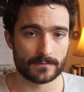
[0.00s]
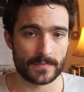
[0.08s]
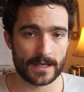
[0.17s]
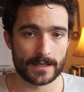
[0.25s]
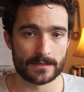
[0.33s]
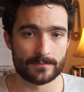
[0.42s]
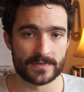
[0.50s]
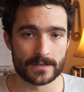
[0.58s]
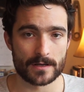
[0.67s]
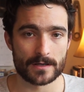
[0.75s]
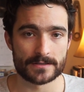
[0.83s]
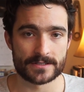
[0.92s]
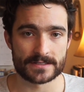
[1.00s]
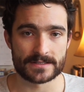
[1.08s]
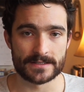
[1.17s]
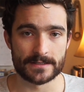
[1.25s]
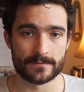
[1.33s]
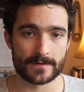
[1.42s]
And beyond just
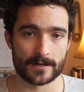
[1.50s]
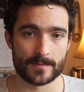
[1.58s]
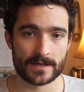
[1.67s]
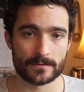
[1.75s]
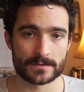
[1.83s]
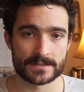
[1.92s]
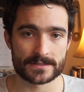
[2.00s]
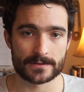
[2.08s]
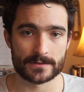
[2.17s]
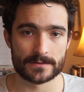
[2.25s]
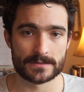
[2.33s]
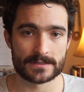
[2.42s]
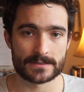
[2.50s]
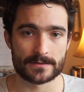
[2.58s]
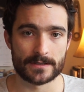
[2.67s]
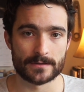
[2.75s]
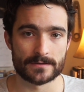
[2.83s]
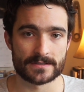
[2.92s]
the environmental concerns,
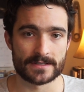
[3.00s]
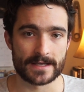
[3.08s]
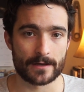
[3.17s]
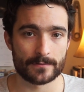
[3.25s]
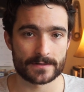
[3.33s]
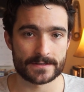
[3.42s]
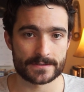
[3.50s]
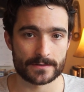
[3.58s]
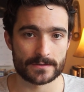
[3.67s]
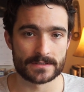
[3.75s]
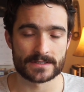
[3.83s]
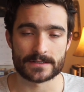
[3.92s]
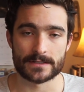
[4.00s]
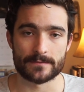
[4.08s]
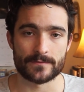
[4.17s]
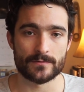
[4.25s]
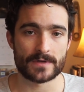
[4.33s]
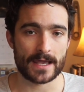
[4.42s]
there's the health concerns.
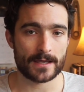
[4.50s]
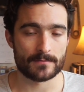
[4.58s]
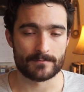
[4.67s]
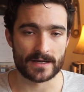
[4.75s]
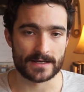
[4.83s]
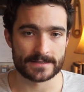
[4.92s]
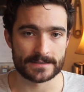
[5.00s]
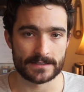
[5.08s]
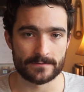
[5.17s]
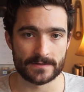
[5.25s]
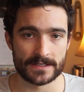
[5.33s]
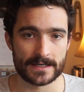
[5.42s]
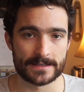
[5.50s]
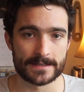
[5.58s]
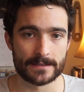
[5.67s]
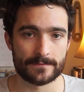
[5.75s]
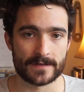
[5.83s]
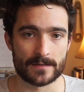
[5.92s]
If you can't positively
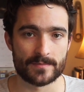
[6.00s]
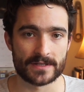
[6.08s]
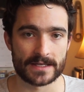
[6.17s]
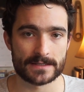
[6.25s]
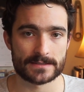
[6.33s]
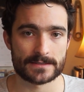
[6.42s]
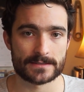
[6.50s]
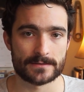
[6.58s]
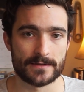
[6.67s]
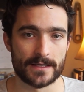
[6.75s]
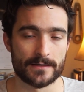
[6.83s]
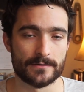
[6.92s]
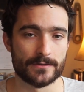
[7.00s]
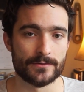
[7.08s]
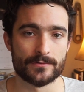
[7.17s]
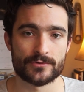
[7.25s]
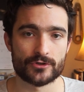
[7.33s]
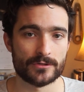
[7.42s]
identify plants, then
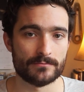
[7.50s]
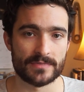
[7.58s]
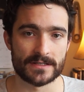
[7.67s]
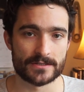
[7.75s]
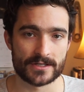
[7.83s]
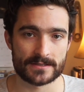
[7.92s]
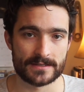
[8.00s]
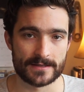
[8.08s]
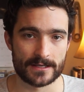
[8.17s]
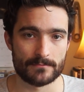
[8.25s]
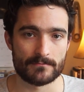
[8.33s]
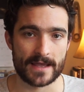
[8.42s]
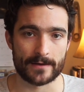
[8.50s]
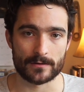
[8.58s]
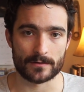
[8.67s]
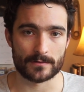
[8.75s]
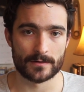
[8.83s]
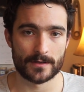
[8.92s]
you shouldn't be ingesting them at
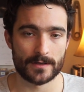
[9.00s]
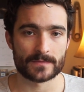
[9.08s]
all.